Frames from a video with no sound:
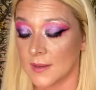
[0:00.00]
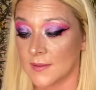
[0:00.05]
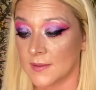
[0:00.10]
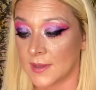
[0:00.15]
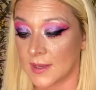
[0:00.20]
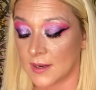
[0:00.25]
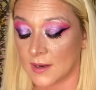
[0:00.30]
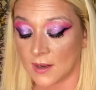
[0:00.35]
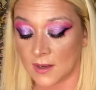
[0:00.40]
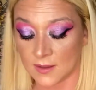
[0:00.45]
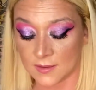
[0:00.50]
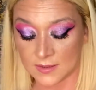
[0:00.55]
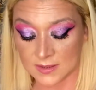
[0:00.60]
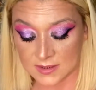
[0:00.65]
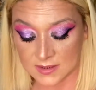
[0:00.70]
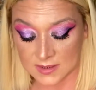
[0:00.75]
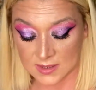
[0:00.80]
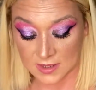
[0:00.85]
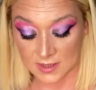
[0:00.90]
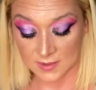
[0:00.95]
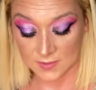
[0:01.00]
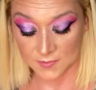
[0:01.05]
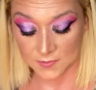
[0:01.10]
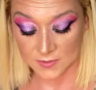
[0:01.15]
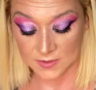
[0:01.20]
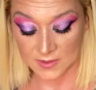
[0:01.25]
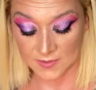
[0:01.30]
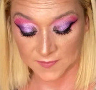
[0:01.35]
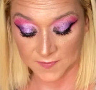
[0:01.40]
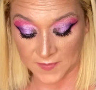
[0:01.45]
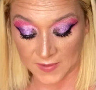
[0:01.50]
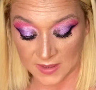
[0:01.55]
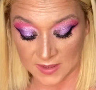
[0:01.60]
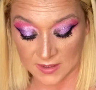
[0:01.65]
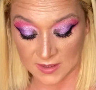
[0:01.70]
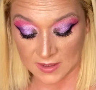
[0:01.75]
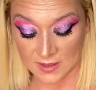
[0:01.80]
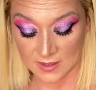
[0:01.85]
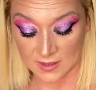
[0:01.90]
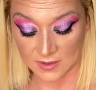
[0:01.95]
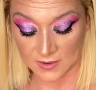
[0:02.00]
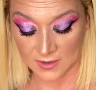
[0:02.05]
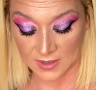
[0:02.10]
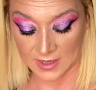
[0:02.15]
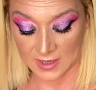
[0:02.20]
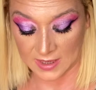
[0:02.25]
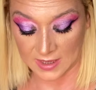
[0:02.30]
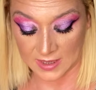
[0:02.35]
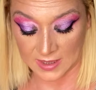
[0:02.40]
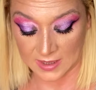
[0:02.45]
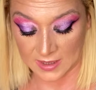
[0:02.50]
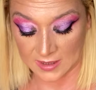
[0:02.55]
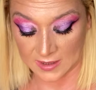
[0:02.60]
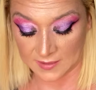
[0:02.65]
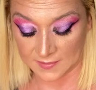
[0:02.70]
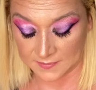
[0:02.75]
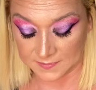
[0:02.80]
that all this stuff was affecting their head,